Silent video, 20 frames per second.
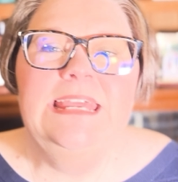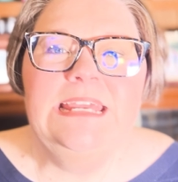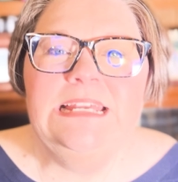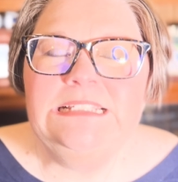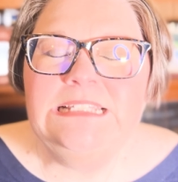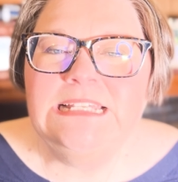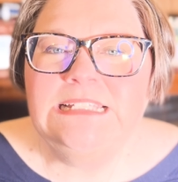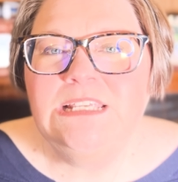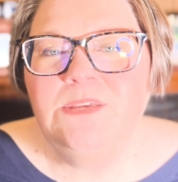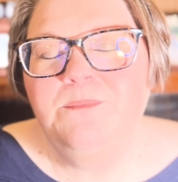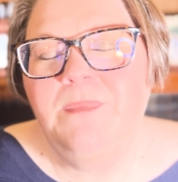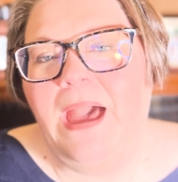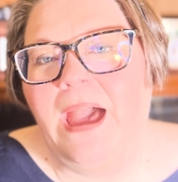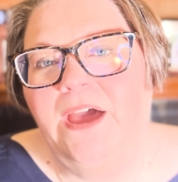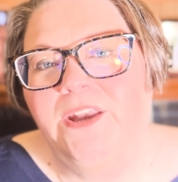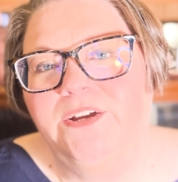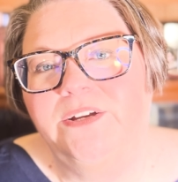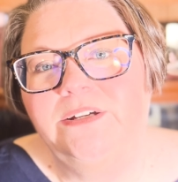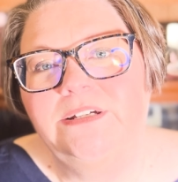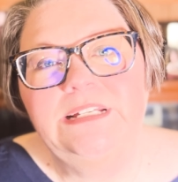It doesn't
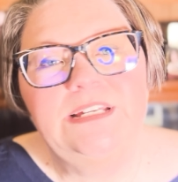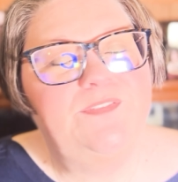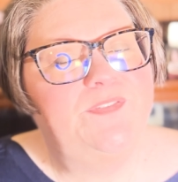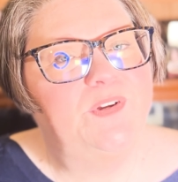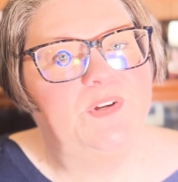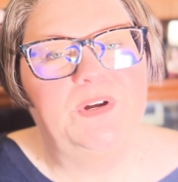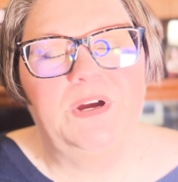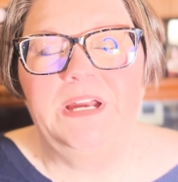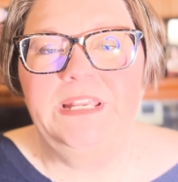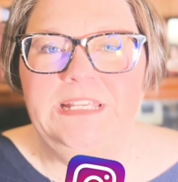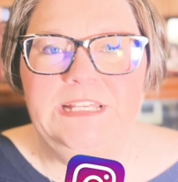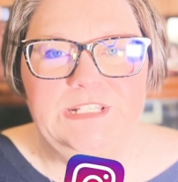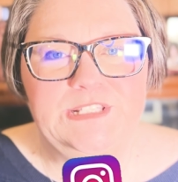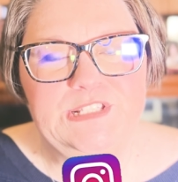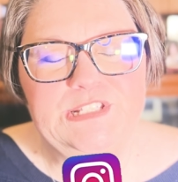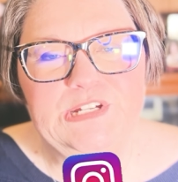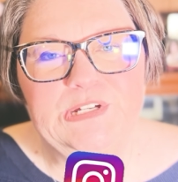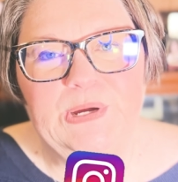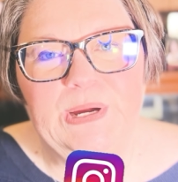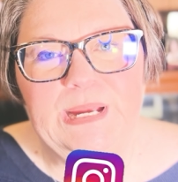matter if you're on
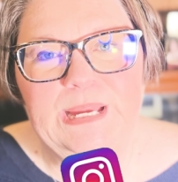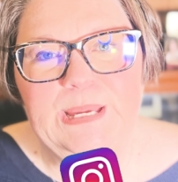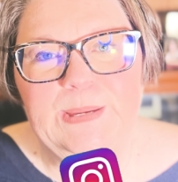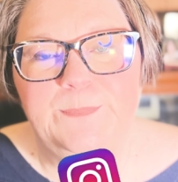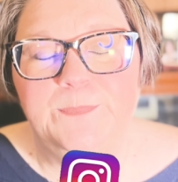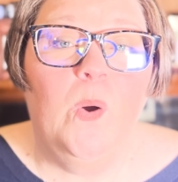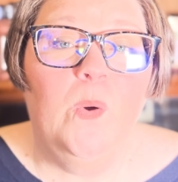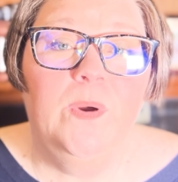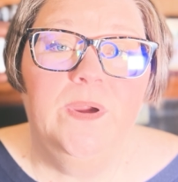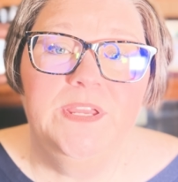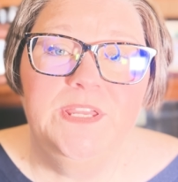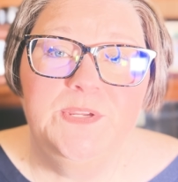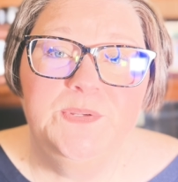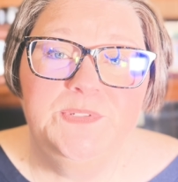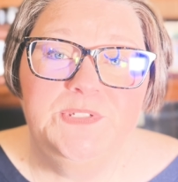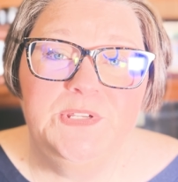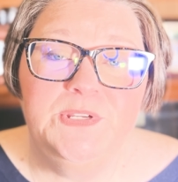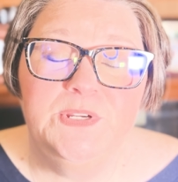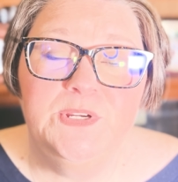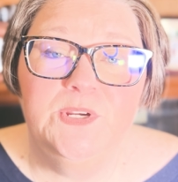Instagram or
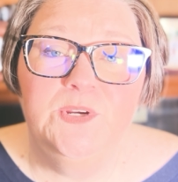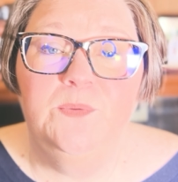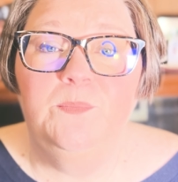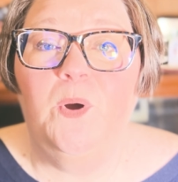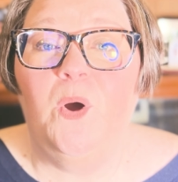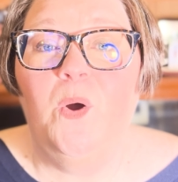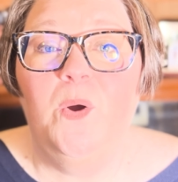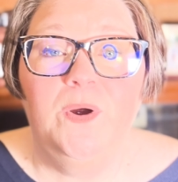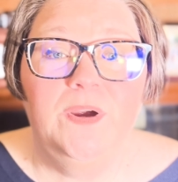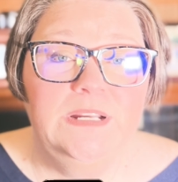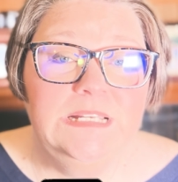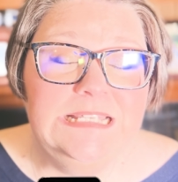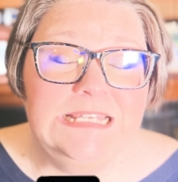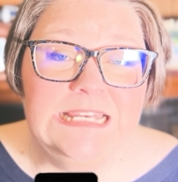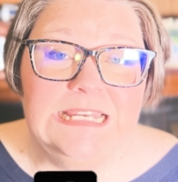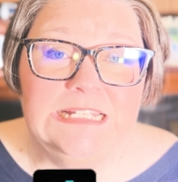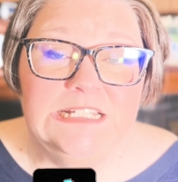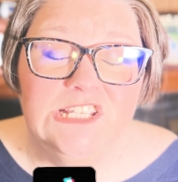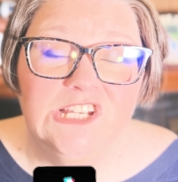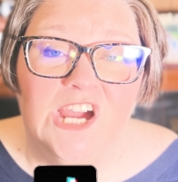YouTube or
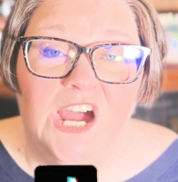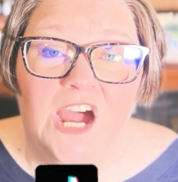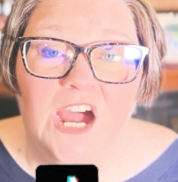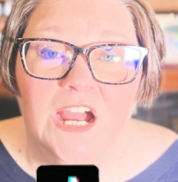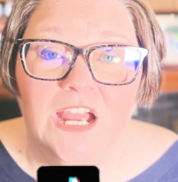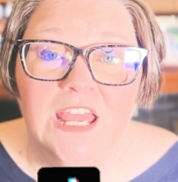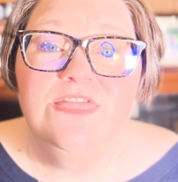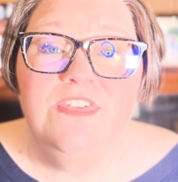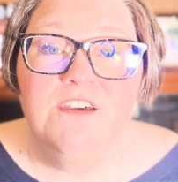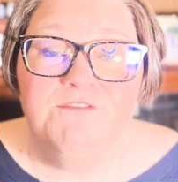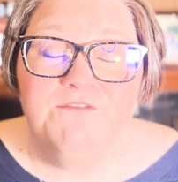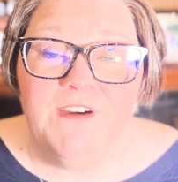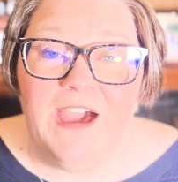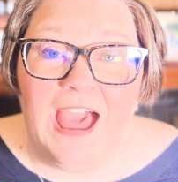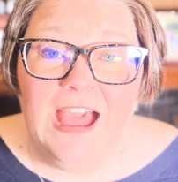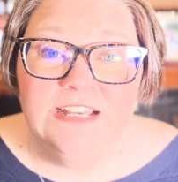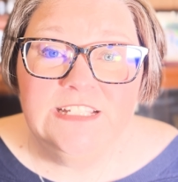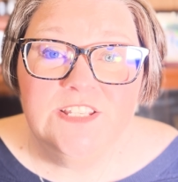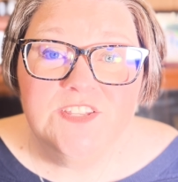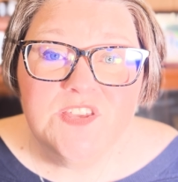TikTok. The
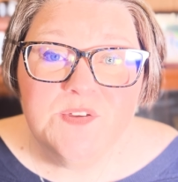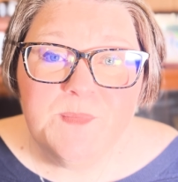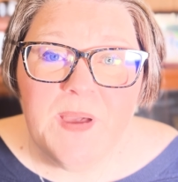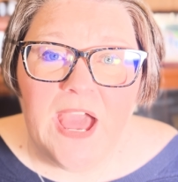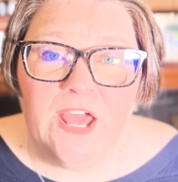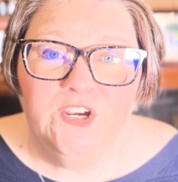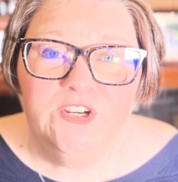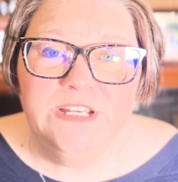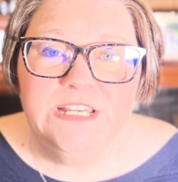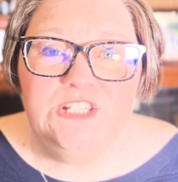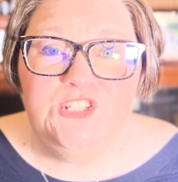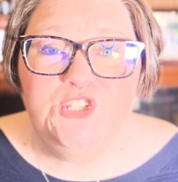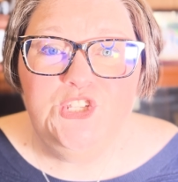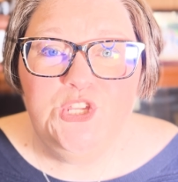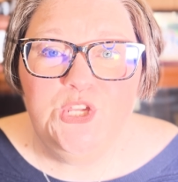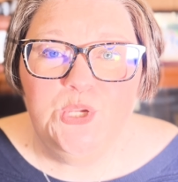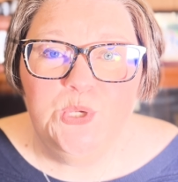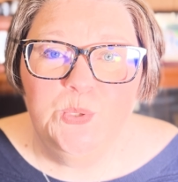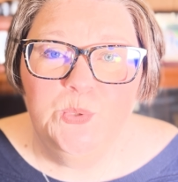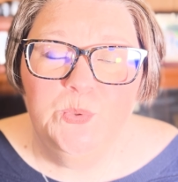fact of the matter is
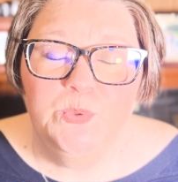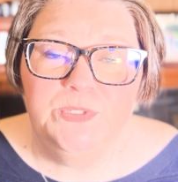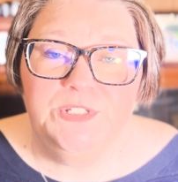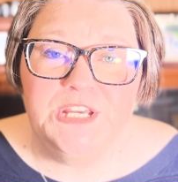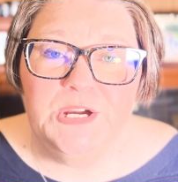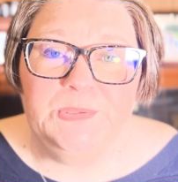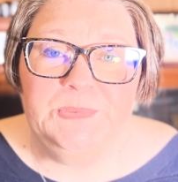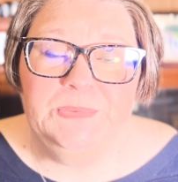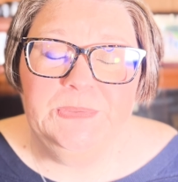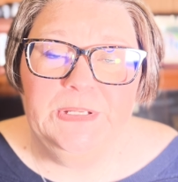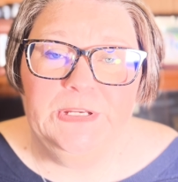you don't